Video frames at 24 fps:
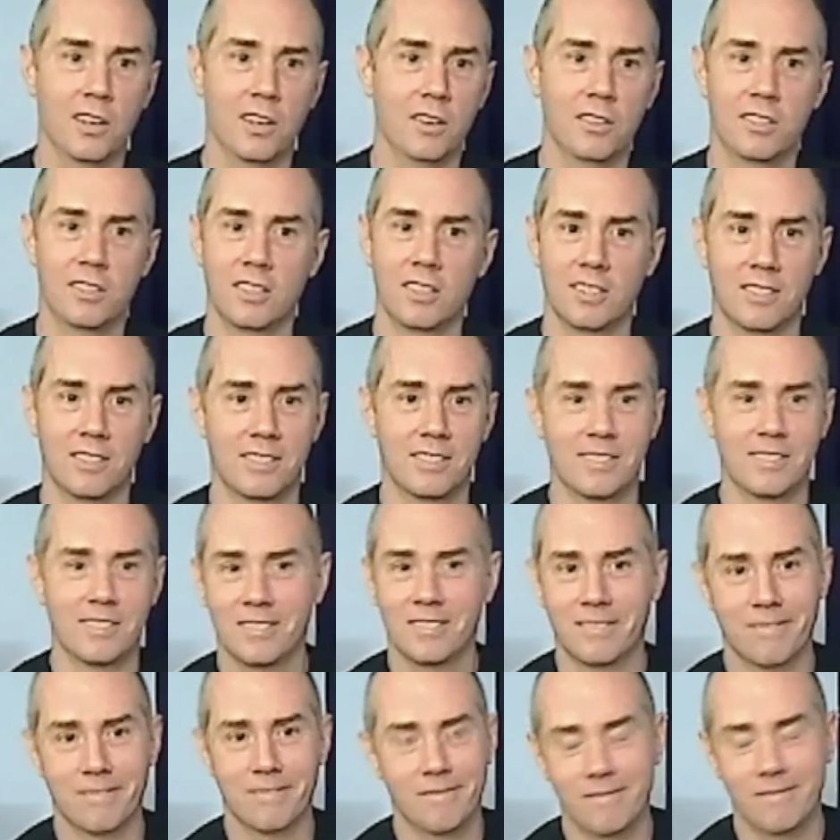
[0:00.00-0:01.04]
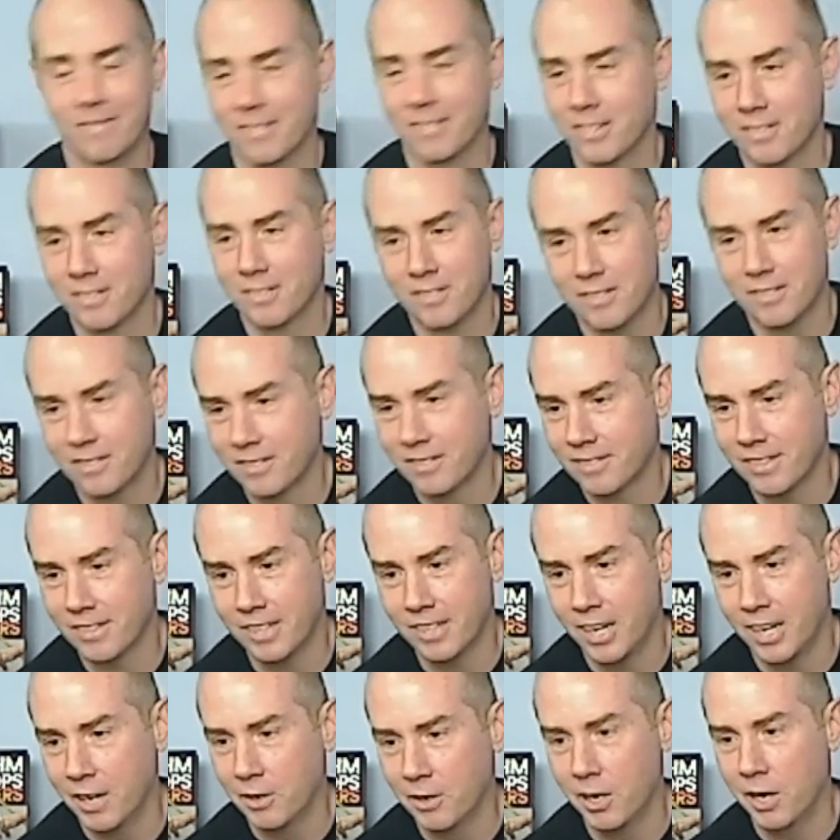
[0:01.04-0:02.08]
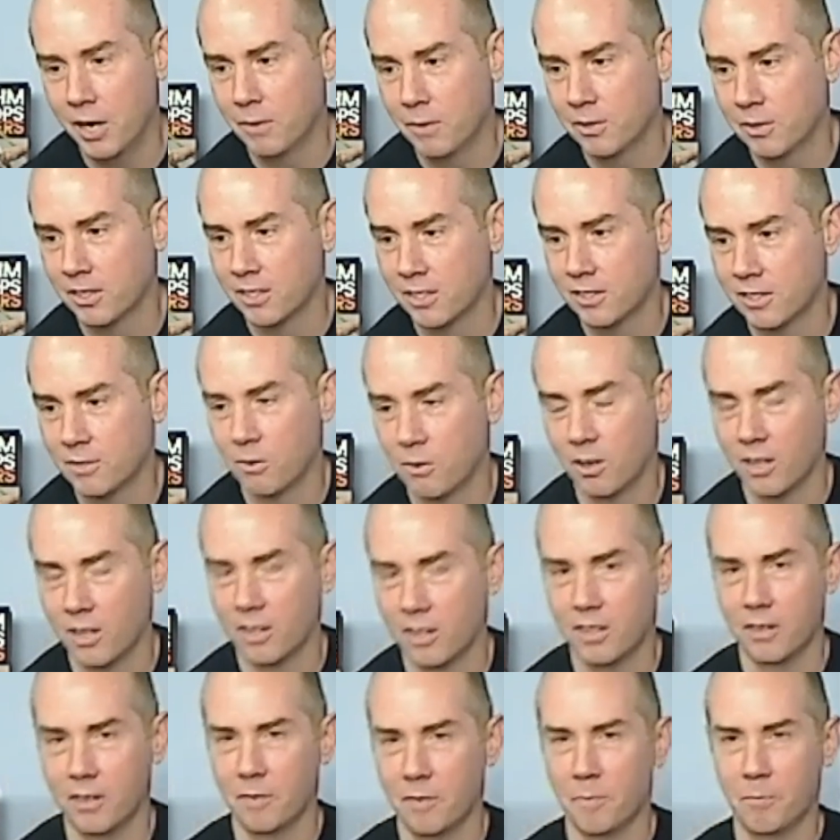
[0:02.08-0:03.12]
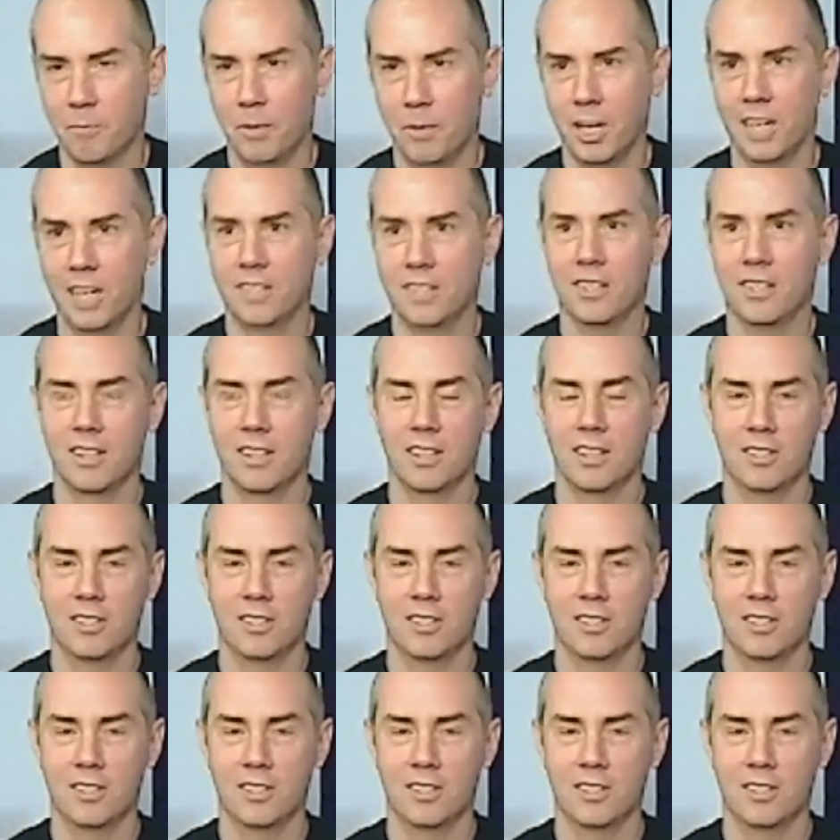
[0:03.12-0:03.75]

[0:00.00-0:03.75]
just, I was sort of the best in this